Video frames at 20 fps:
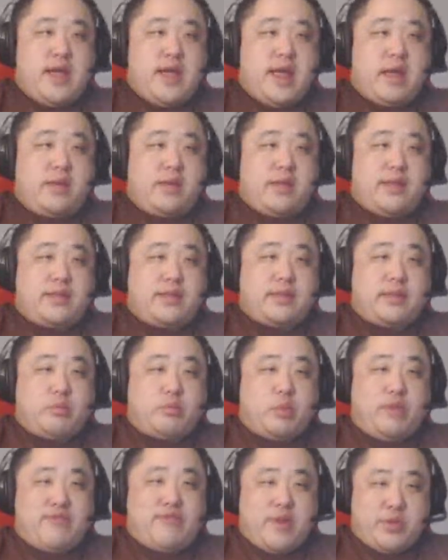Eh,
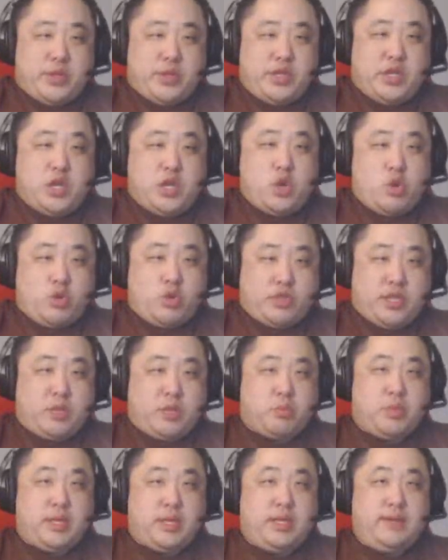we found the cure,
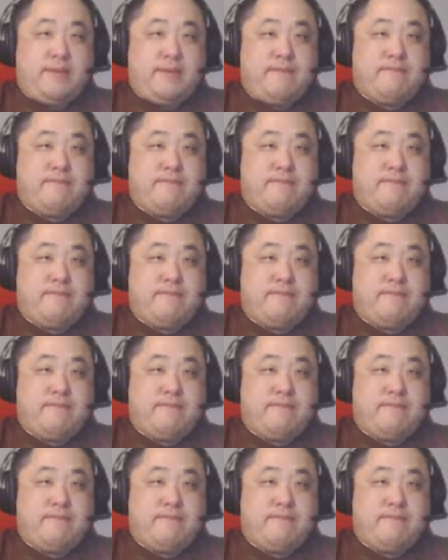didn't we?